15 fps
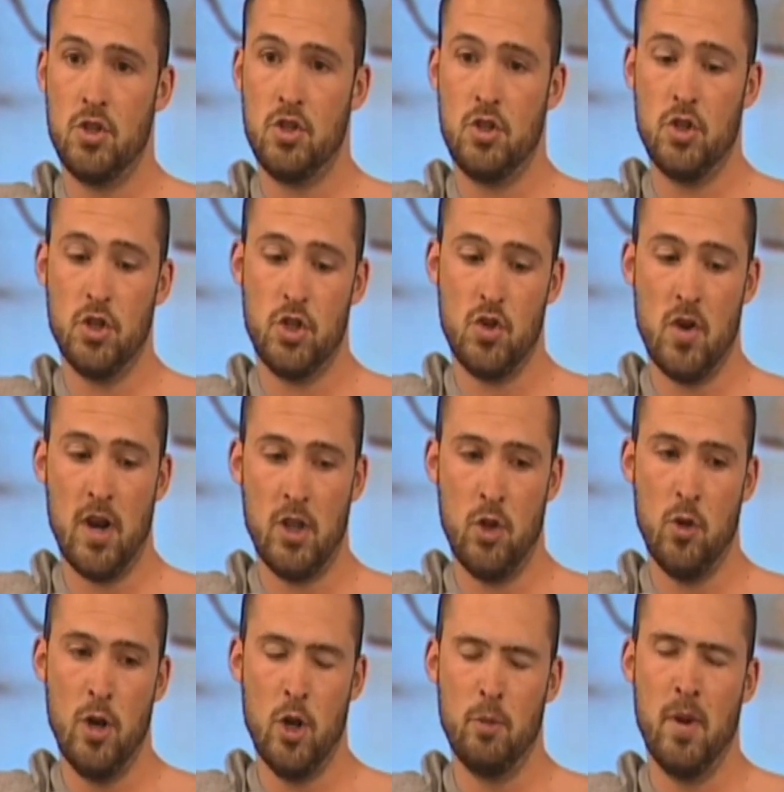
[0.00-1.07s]
Just trying to
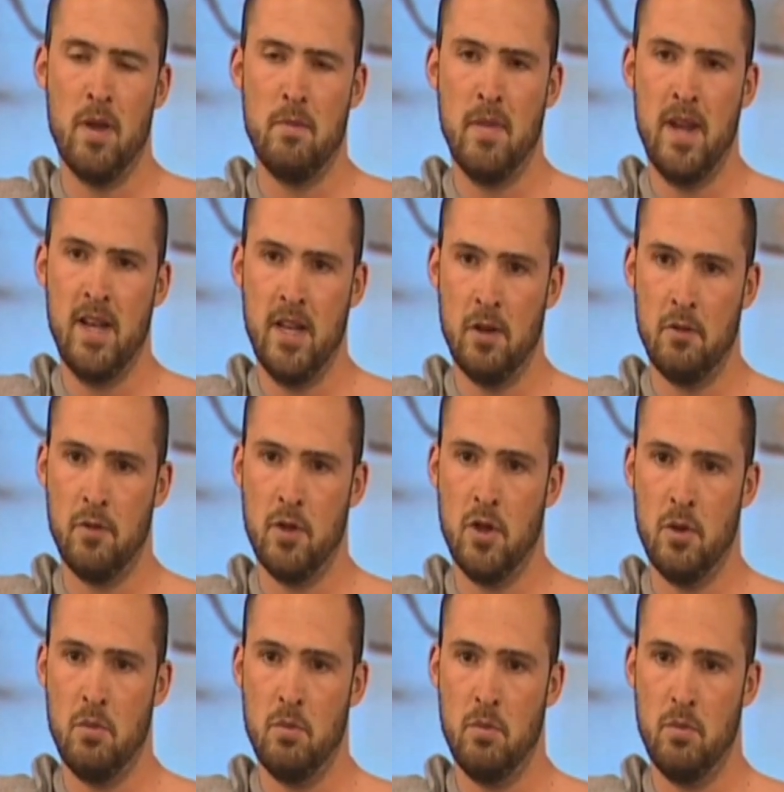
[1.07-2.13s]
do a little bit of media for
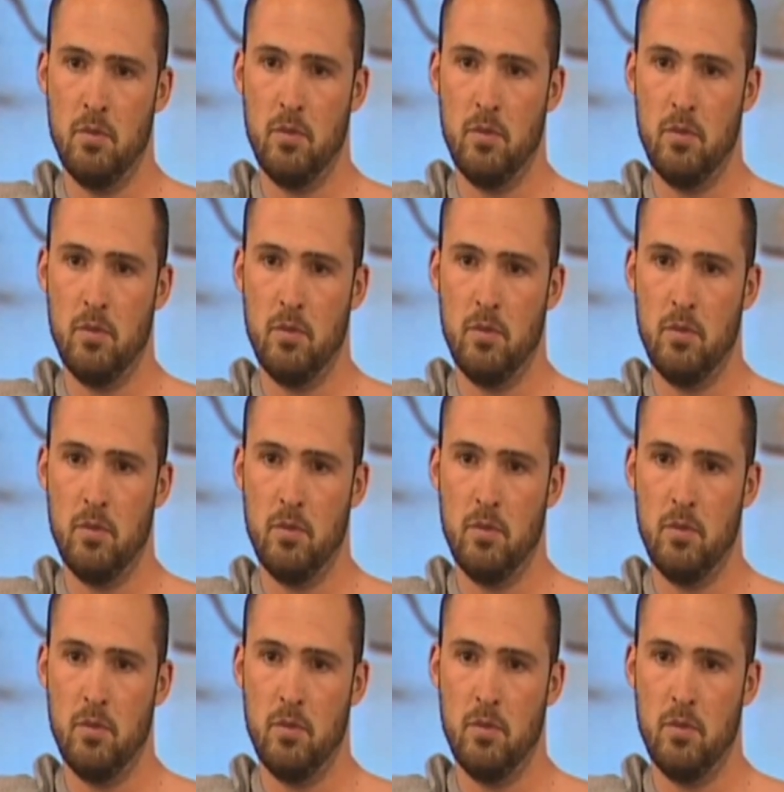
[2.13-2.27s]
them